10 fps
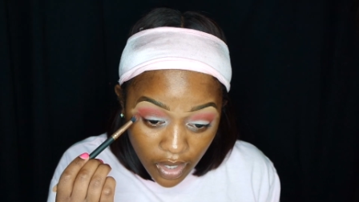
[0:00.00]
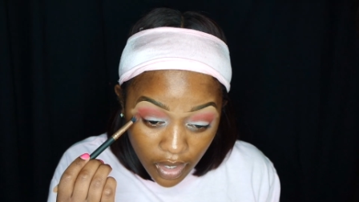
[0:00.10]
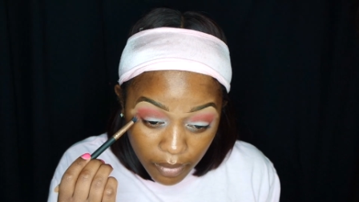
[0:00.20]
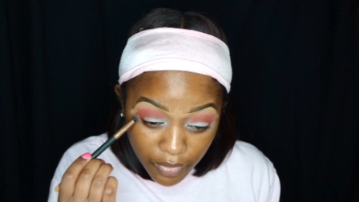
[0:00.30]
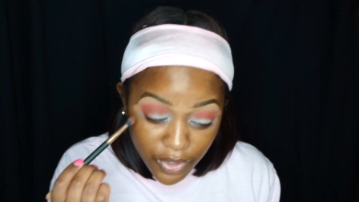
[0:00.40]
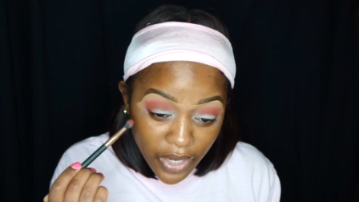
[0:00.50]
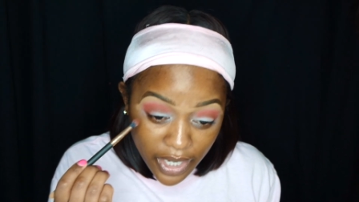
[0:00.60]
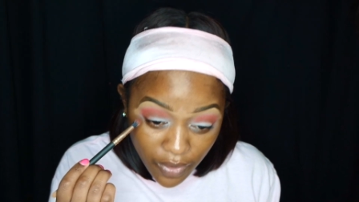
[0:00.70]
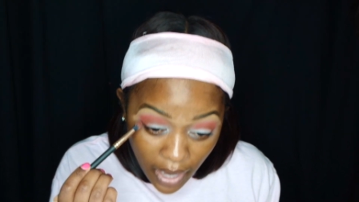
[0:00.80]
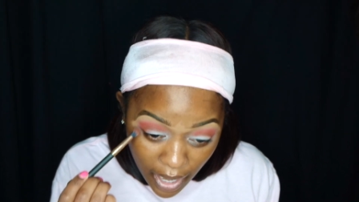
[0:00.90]
if you don't
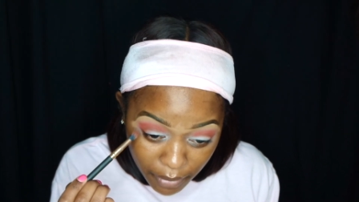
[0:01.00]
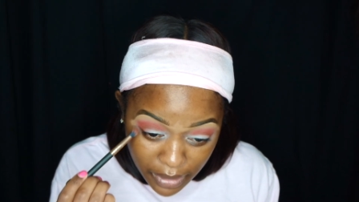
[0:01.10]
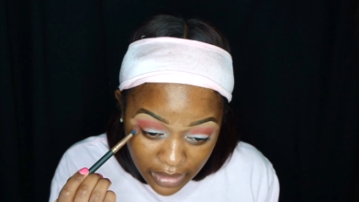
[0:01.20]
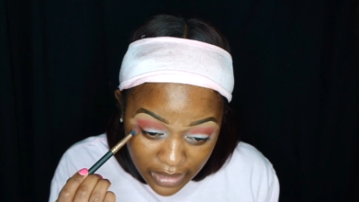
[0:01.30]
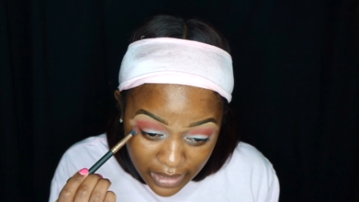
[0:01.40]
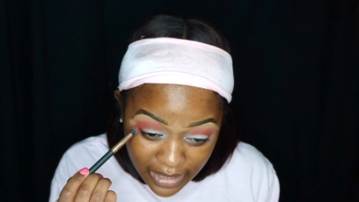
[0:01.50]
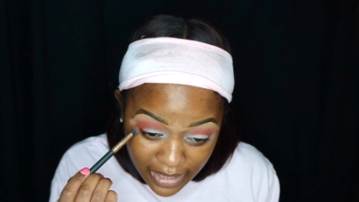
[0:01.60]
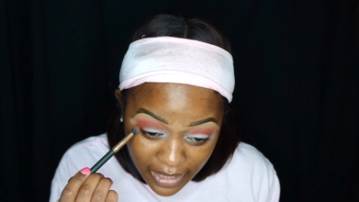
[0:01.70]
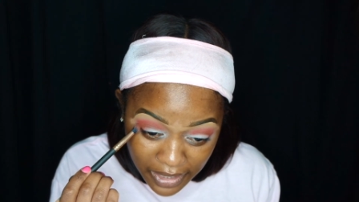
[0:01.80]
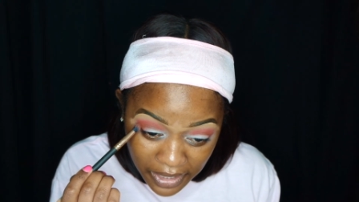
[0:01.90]
have no
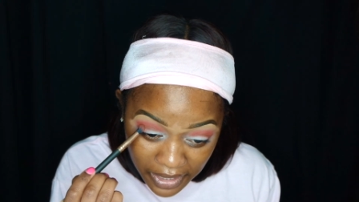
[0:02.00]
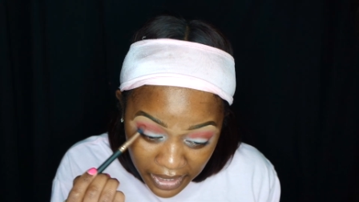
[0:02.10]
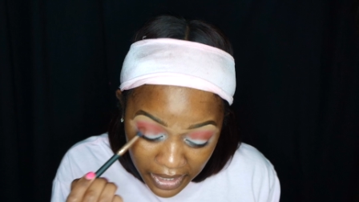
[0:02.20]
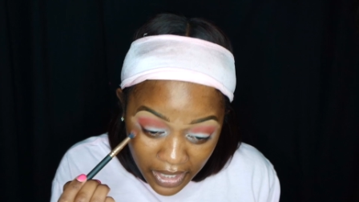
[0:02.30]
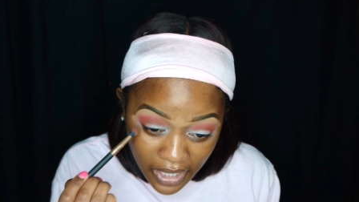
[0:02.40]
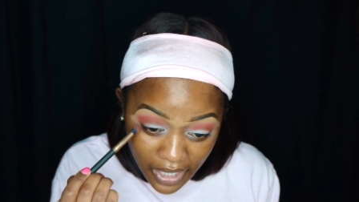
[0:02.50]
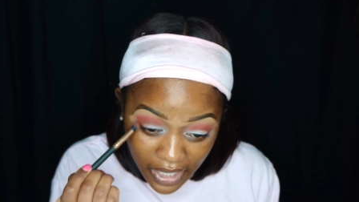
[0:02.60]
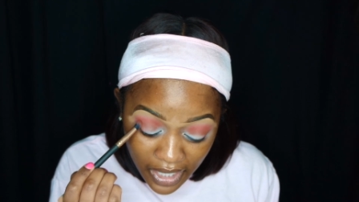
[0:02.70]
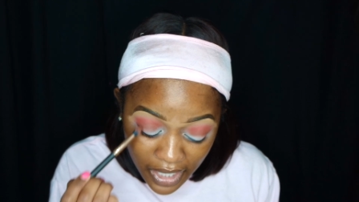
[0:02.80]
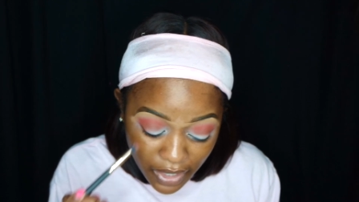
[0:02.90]
hobbies,
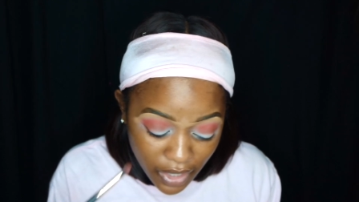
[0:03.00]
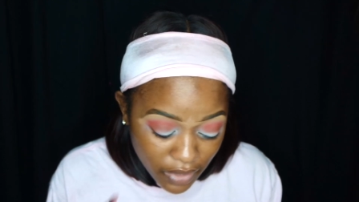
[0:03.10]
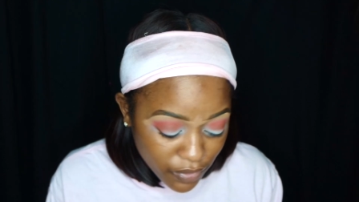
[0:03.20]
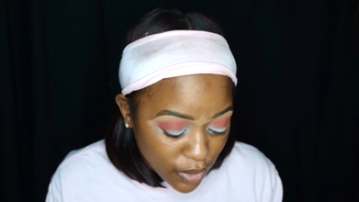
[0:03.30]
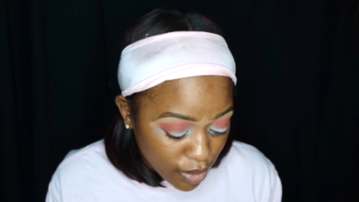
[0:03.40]
if